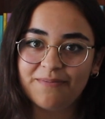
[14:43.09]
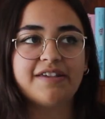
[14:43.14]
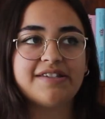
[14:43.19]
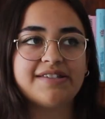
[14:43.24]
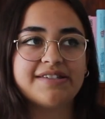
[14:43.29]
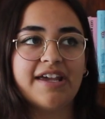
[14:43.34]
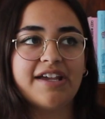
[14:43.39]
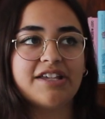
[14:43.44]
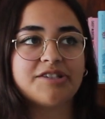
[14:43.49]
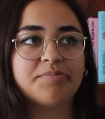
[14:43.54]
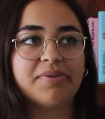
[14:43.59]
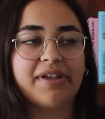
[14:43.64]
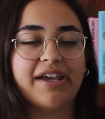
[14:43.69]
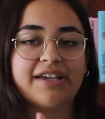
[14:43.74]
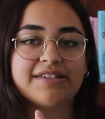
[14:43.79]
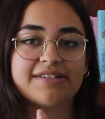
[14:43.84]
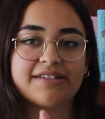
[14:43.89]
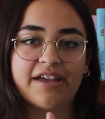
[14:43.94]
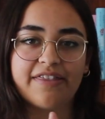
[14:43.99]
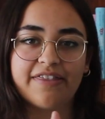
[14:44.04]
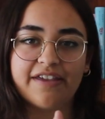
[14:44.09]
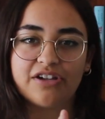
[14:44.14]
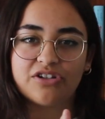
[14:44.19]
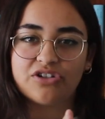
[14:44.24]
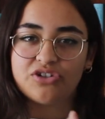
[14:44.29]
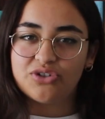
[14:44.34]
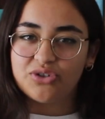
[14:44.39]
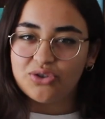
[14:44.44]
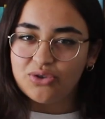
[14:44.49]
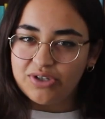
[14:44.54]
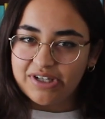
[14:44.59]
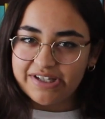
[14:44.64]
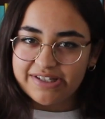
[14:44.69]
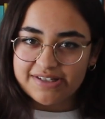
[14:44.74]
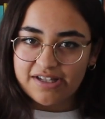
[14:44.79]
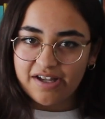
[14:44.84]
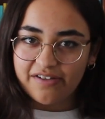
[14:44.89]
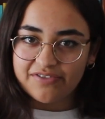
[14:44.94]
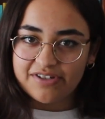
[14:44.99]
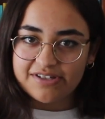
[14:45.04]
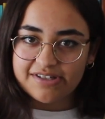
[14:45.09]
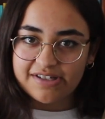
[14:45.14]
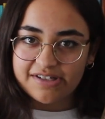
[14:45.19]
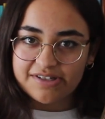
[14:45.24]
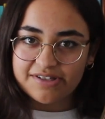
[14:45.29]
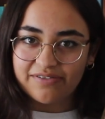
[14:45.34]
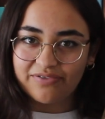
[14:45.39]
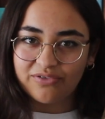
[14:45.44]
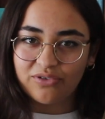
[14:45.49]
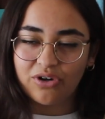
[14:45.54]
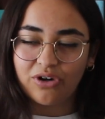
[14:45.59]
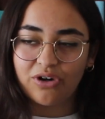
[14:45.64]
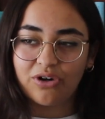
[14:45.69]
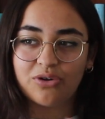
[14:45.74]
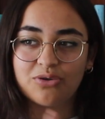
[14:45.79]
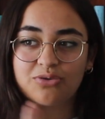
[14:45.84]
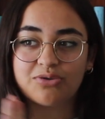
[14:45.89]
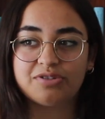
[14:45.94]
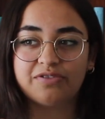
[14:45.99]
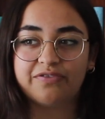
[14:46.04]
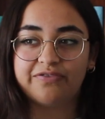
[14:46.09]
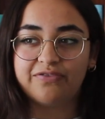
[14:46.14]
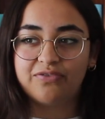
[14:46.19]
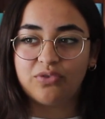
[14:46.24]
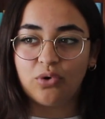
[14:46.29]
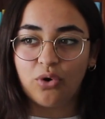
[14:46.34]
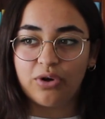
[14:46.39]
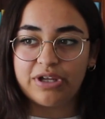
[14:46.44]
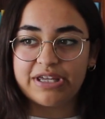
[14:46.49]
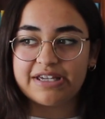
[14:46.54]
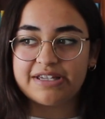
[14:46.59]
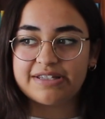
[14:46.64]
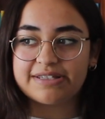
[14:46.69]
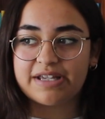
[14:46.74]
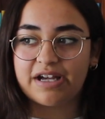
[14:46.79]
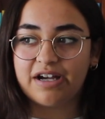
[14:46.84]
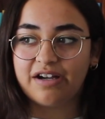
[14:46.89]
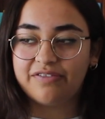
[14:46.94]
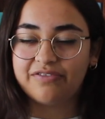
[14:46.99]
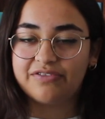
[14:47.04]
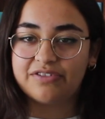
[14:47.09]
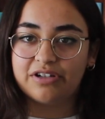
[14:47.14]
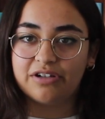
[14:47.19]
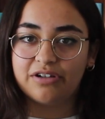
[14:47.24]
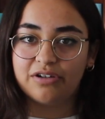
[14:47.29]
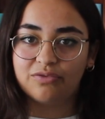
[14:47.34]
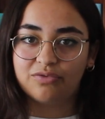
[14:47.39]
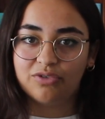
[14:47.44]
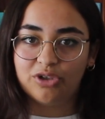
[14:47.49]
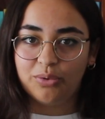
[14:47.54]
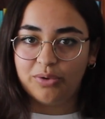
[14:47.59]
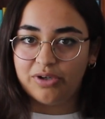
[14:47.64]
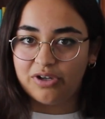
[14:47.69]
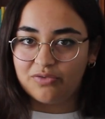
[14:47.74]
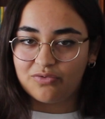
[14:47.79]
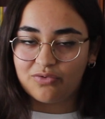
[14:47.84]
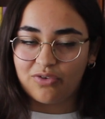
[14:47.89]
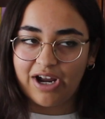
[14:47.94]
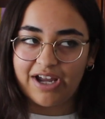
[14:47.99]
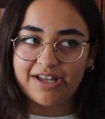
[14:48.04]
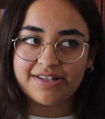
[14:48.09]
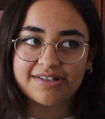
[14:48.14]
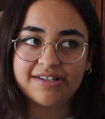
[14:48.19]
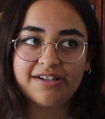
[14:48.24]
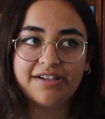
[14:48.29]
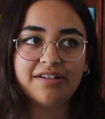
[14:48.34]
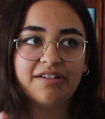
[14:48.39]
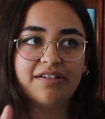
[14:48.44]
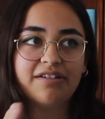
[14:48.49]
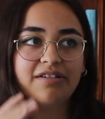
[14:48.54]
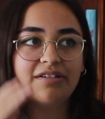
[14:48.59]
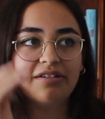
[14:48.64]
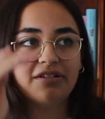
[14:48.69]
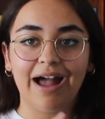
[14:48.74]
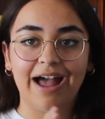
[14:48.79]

This takes place, I think, 2 years after Six of Crows, 4 years after Ruin and Rising.